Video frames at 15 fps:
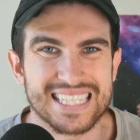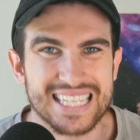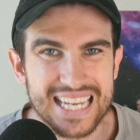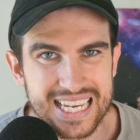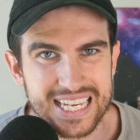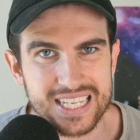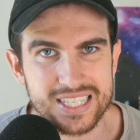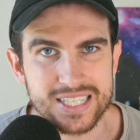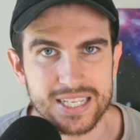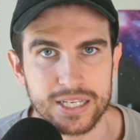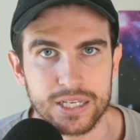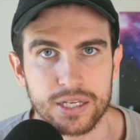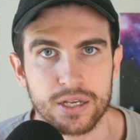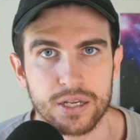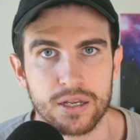
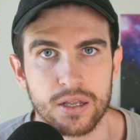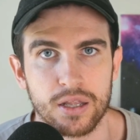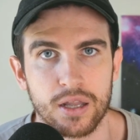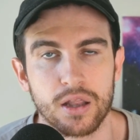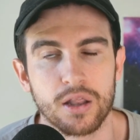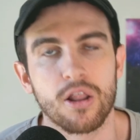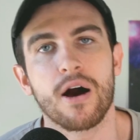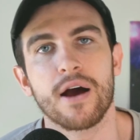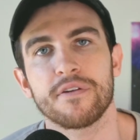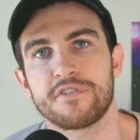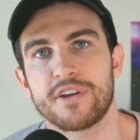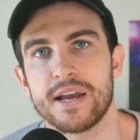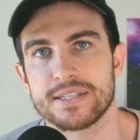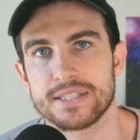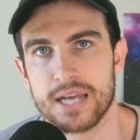easy, life
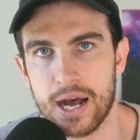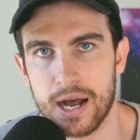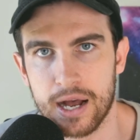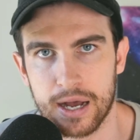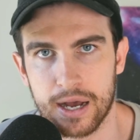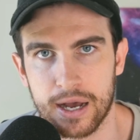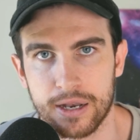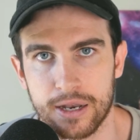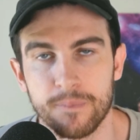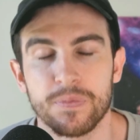gets hard.